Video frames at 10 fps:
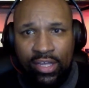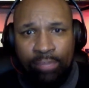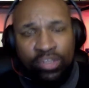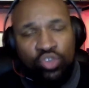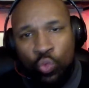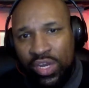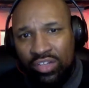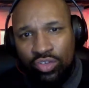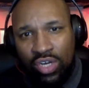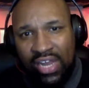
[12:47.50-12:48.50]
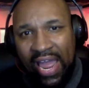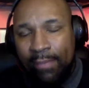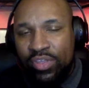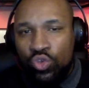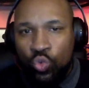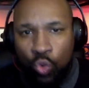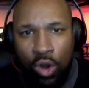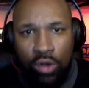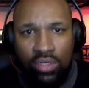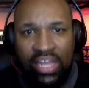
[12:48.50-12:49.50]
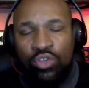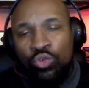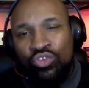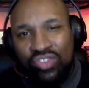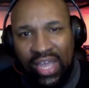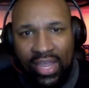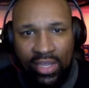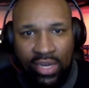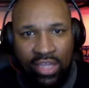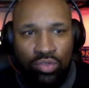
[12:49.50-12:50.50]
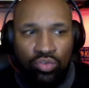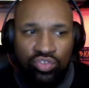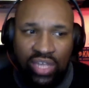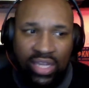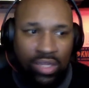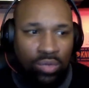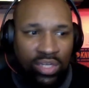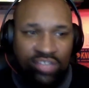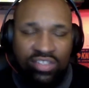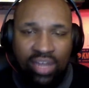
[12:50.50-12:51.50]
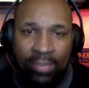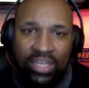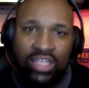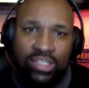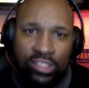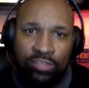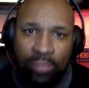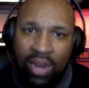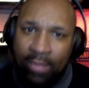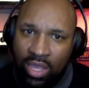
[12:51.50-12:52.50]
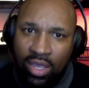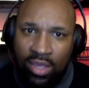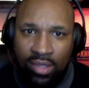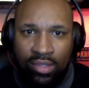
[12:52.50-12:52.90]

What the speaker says: But you went into the lab and you worked and you stayed and you said, yo, listen, I'm going to eat this, but I'm here.